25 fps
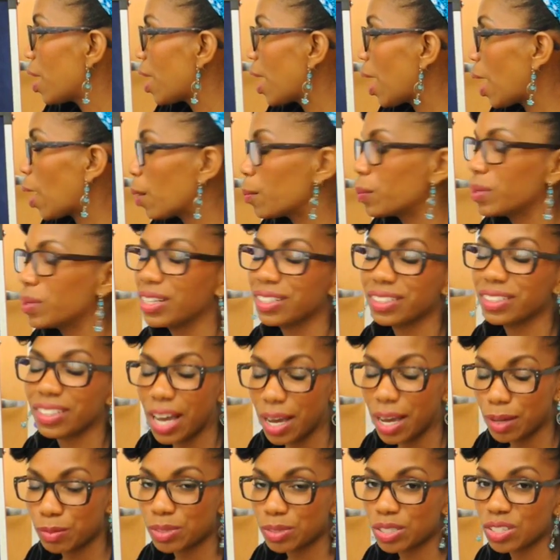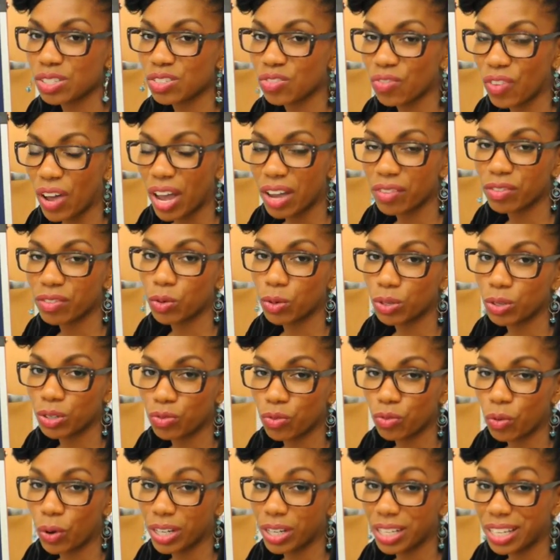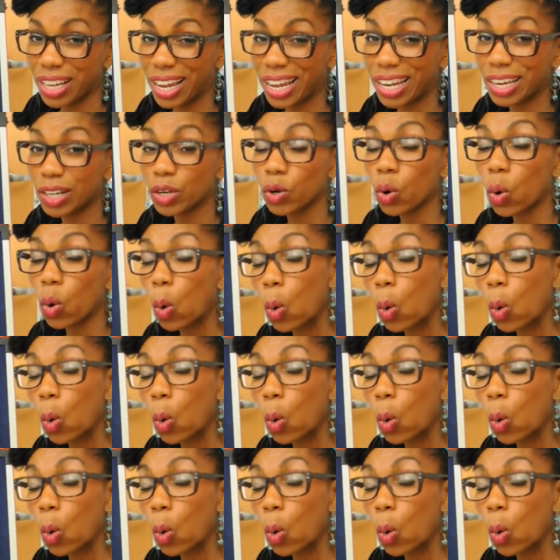How many times does 5 go into 48?